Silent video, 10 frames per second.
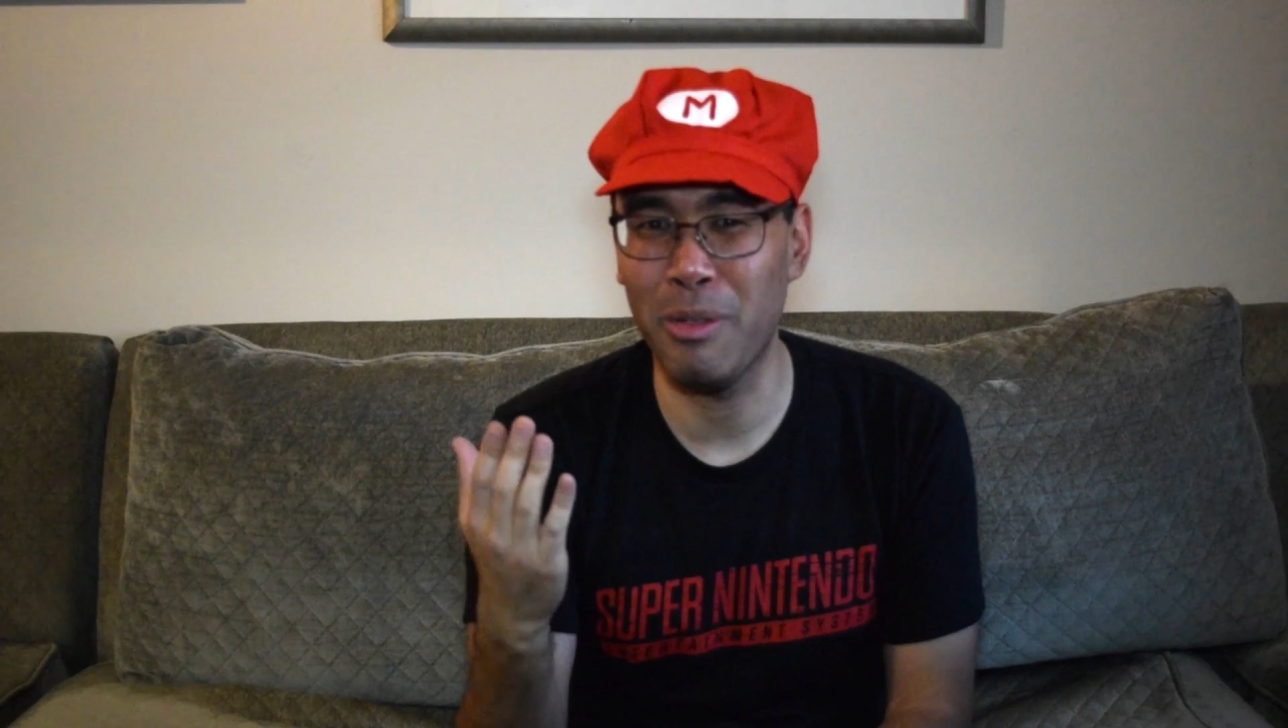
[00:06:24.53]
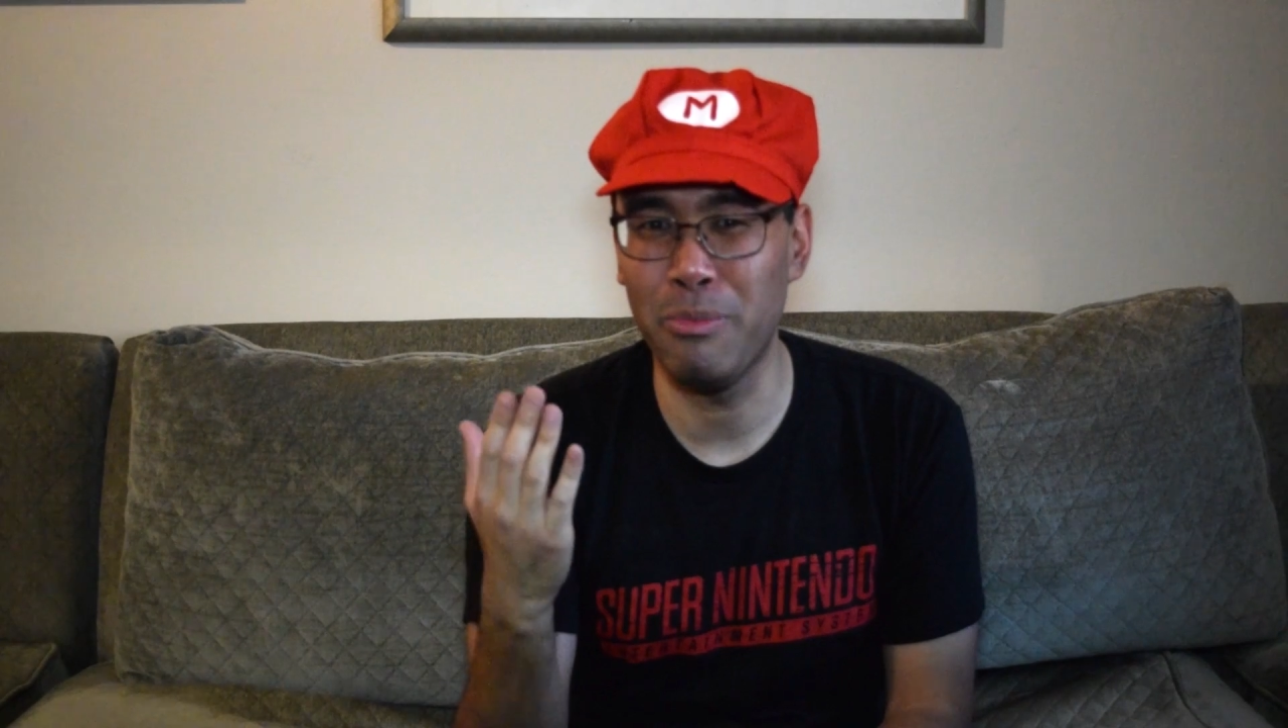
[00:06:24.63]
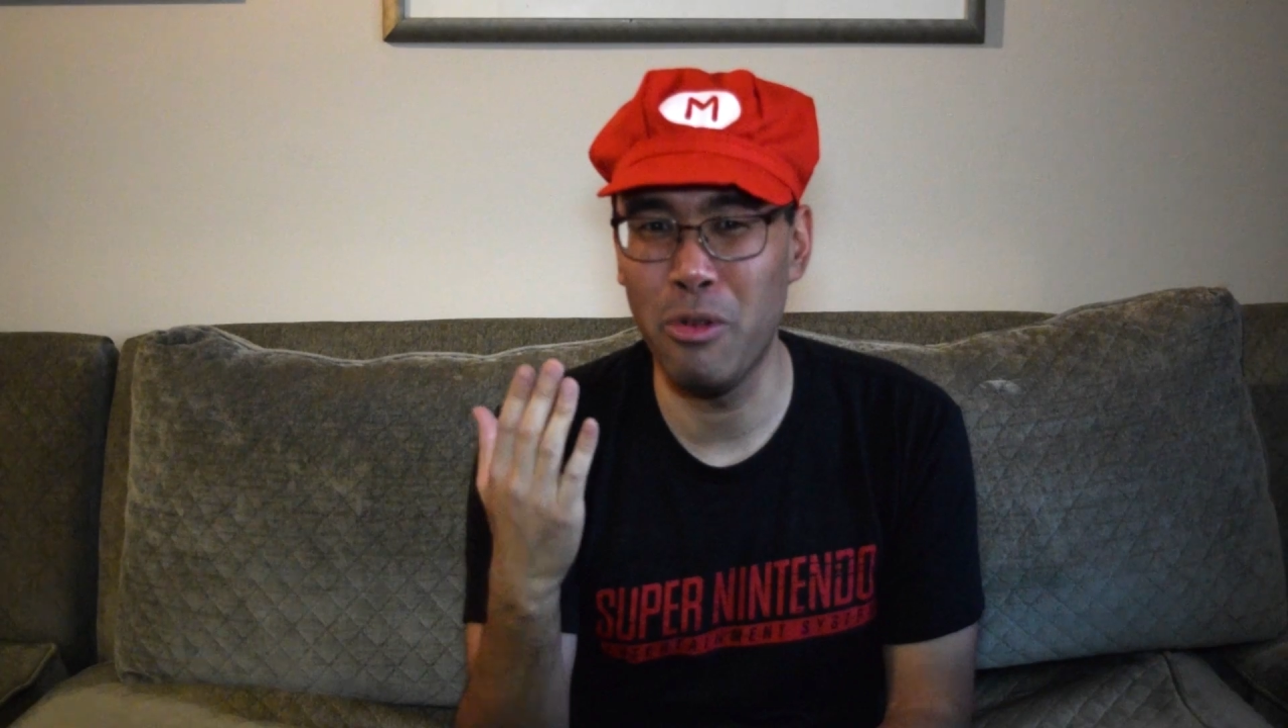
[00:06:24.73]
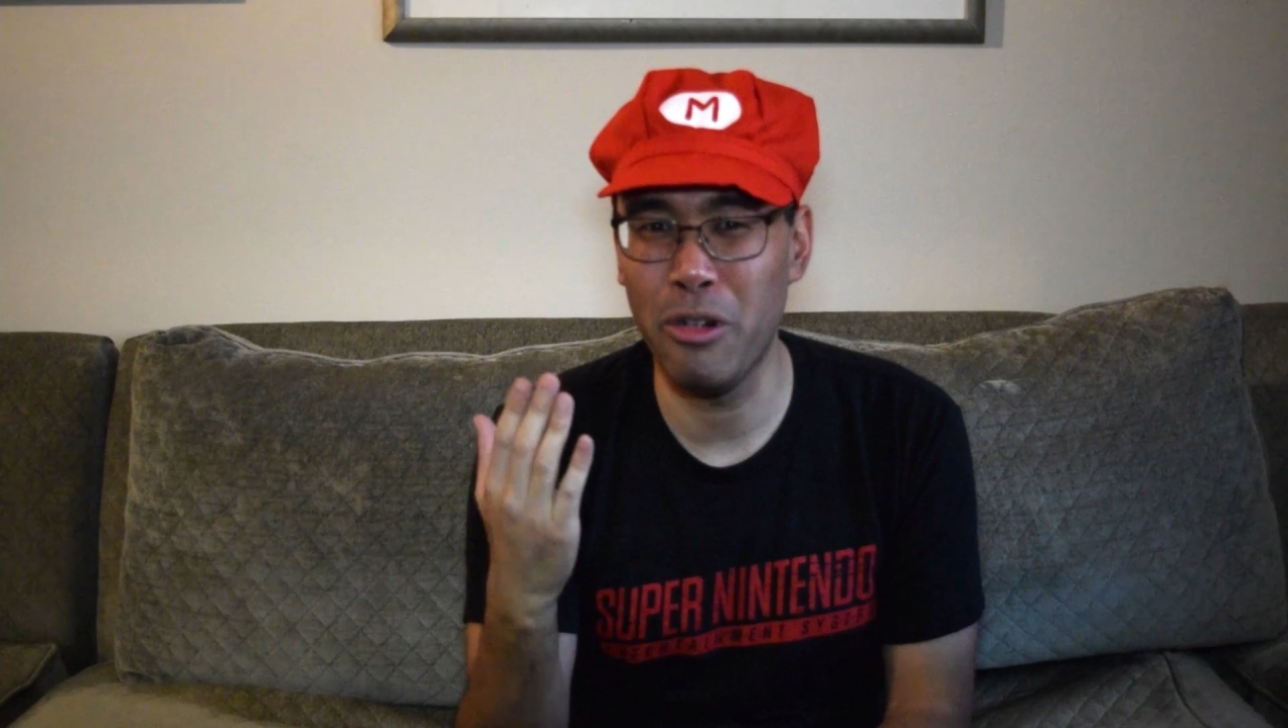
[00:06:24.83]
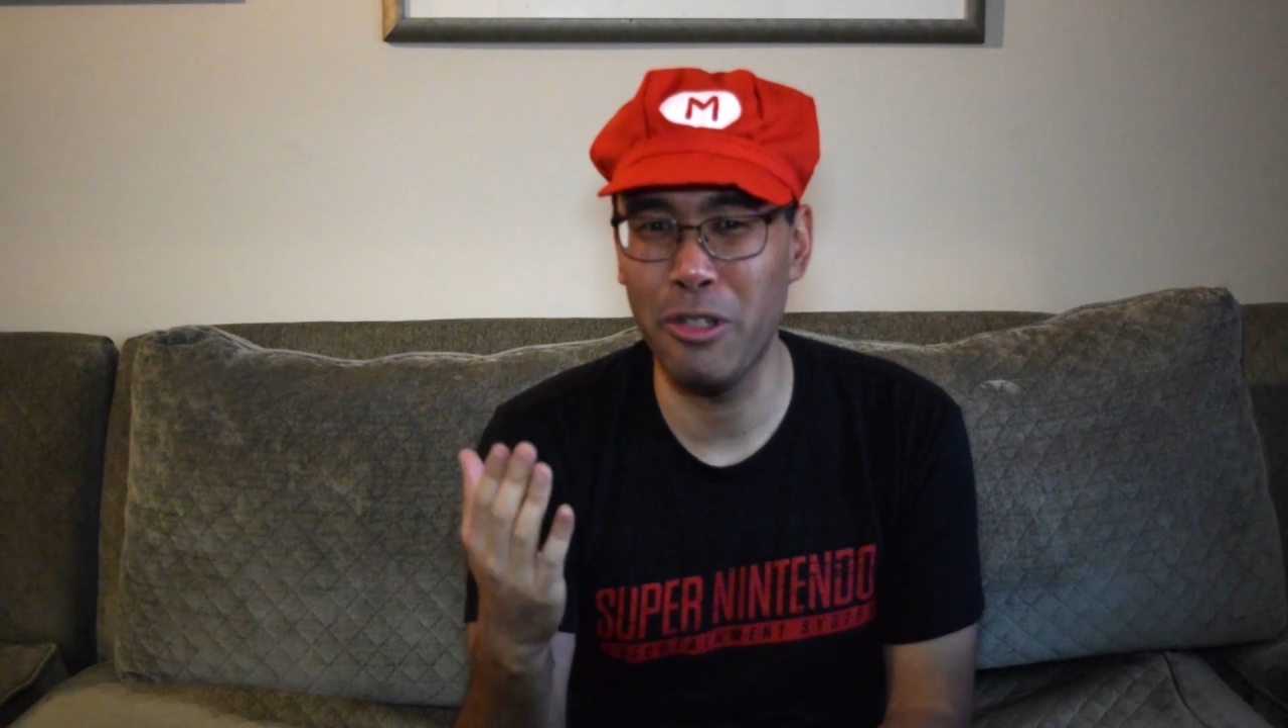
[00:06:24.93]
the
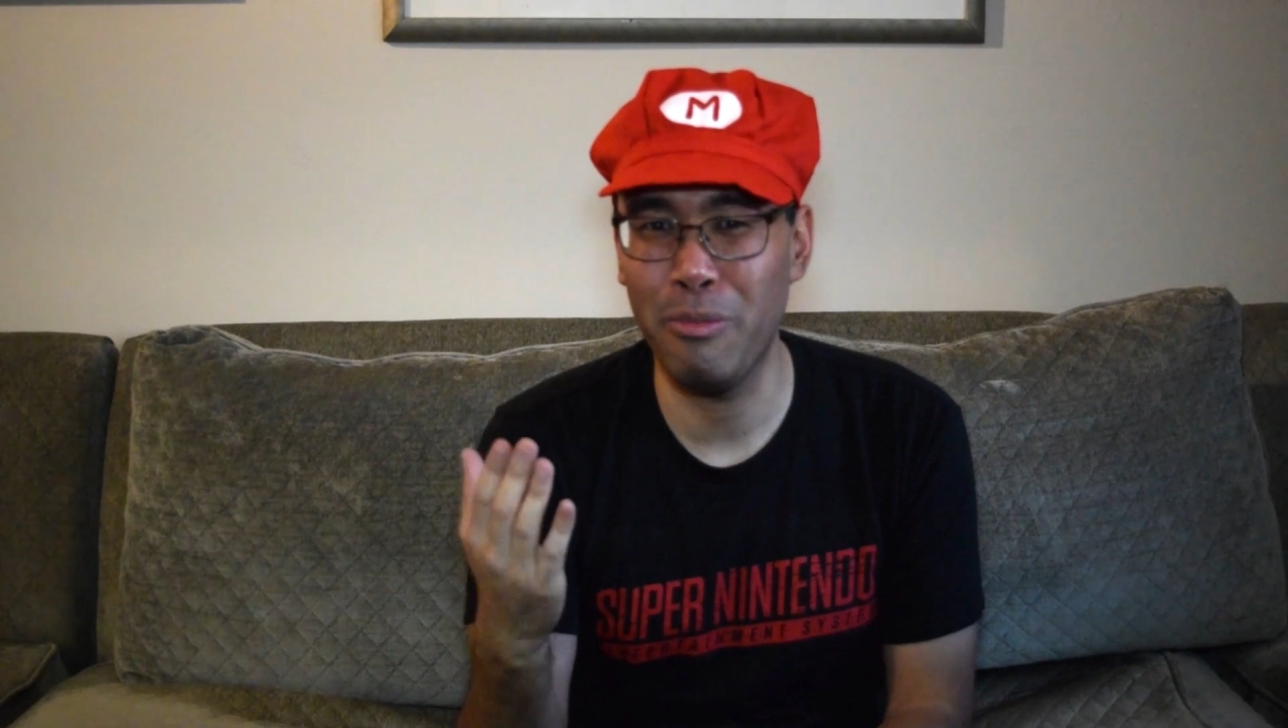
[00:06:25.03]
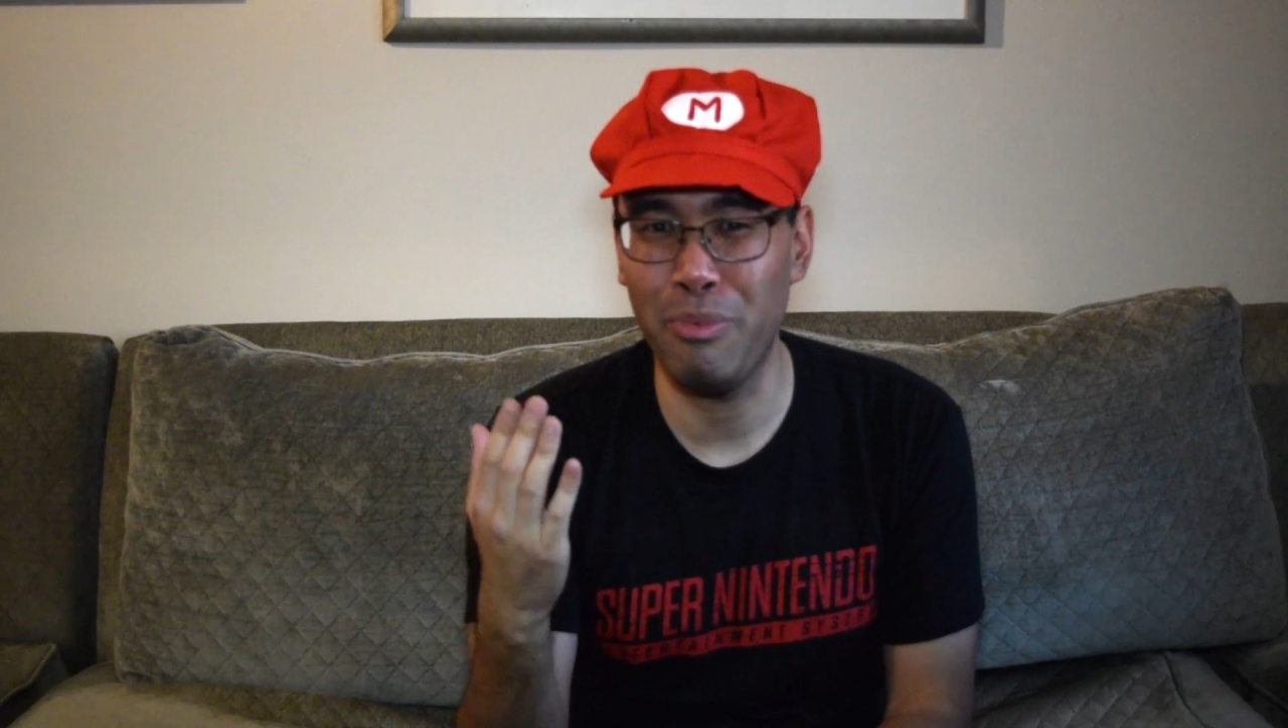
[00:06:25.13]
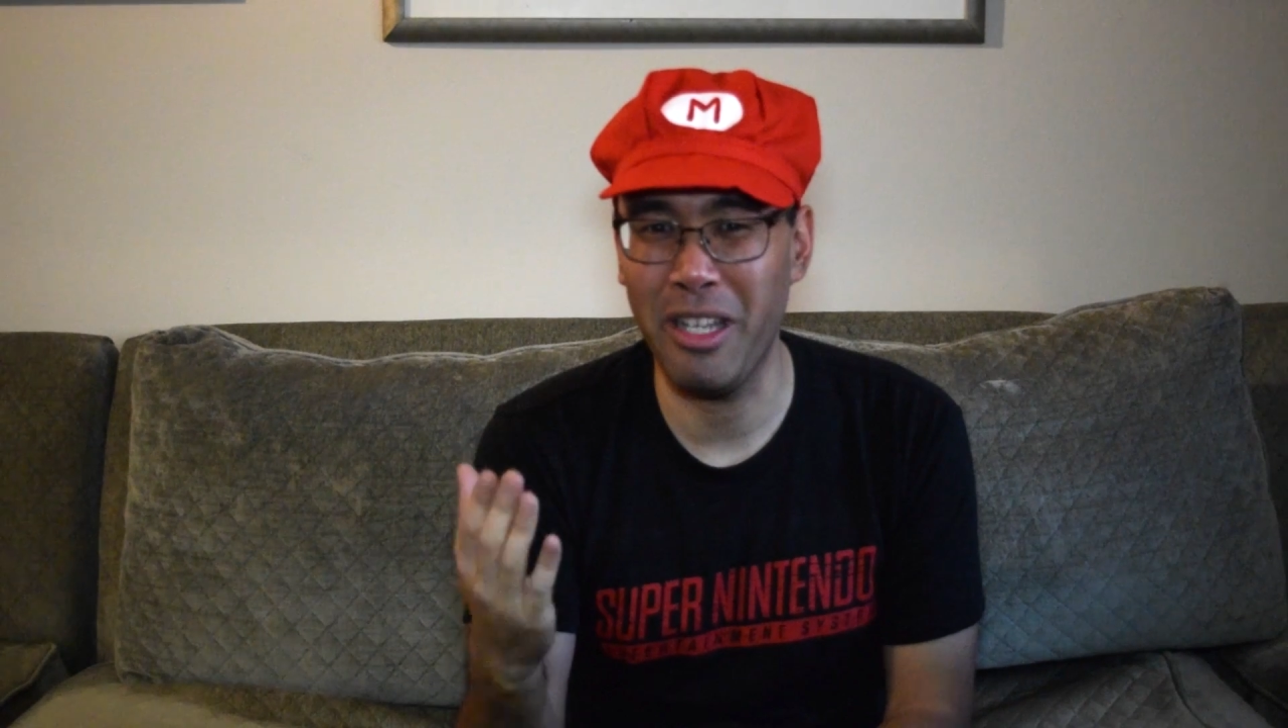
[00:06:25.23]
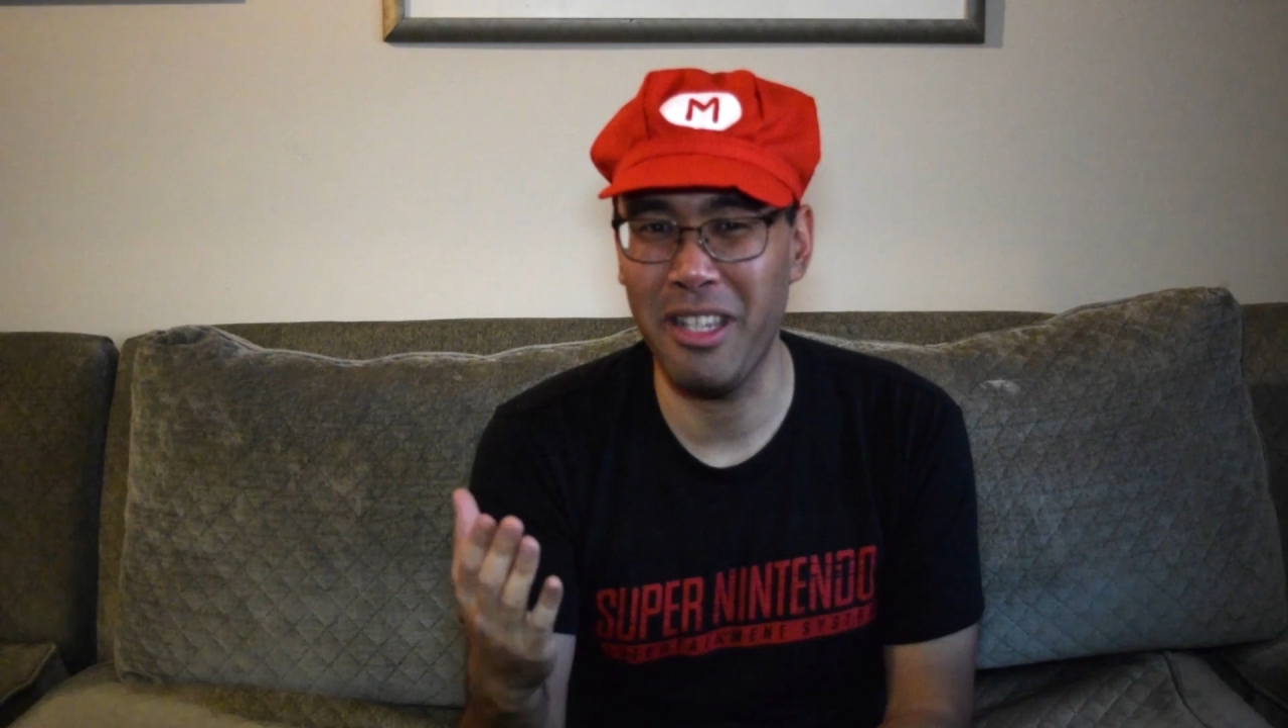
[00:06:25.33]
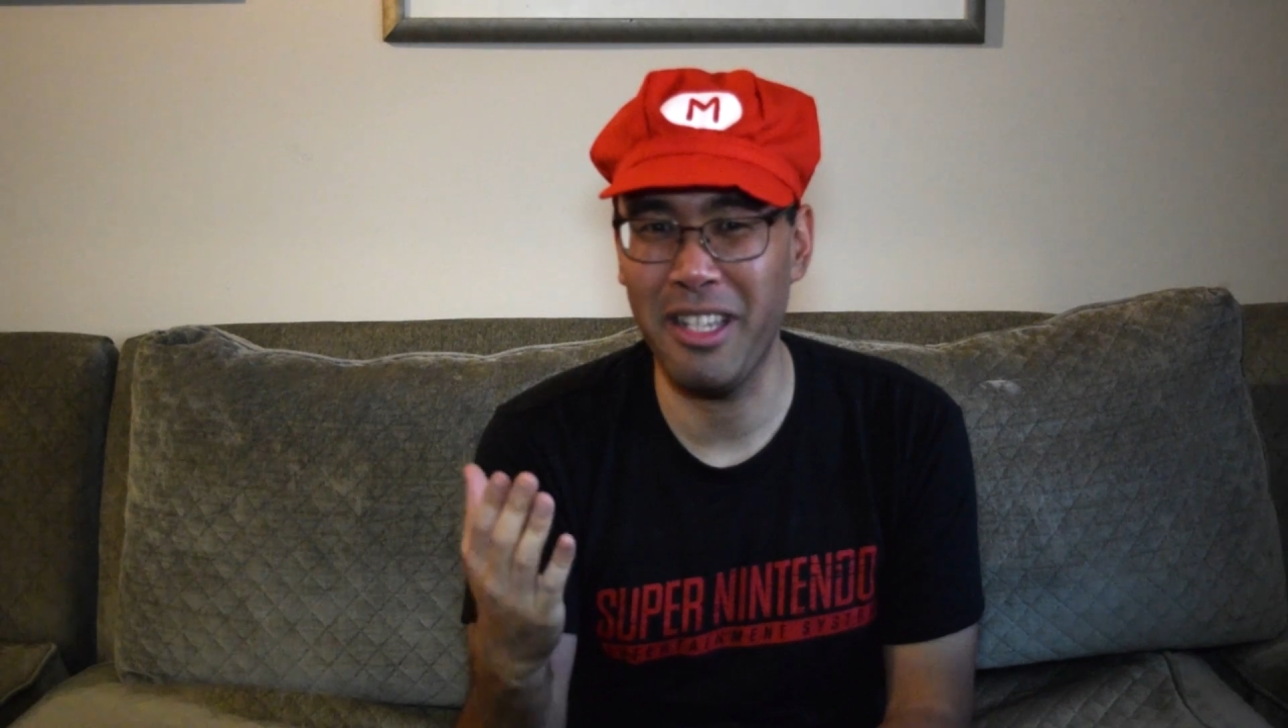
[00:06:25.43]
more you
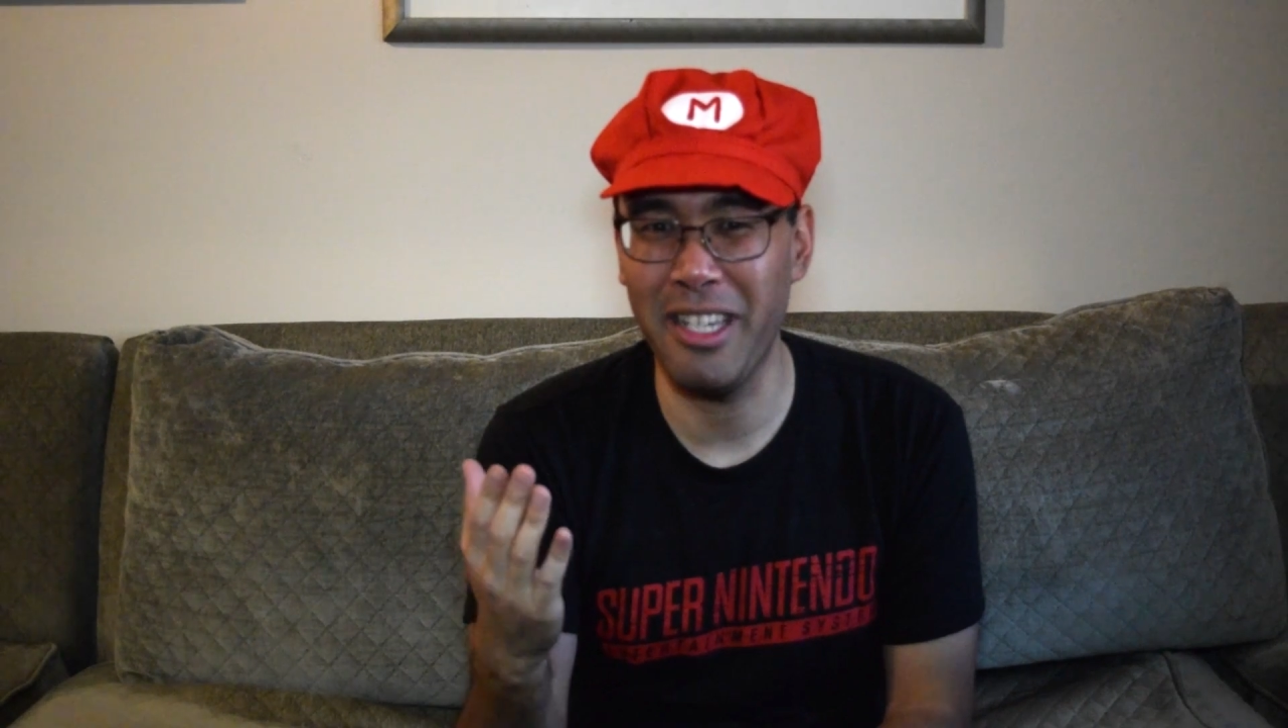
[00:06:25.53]
play the